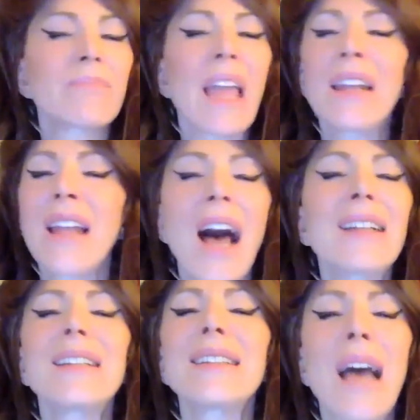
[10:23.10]
and
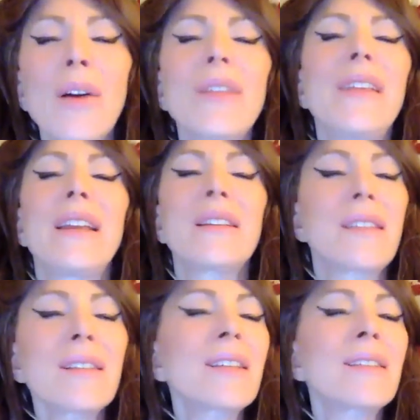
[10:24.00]
not doubted the
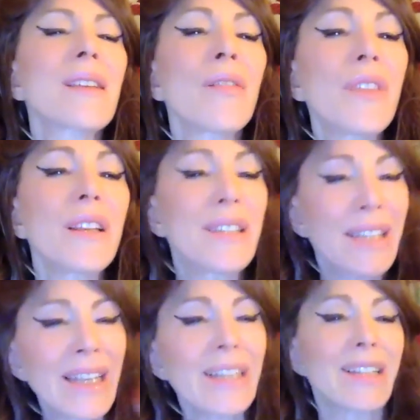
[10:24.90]
existence of the
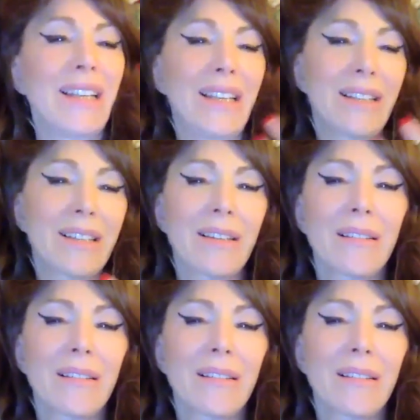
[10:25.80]
deities.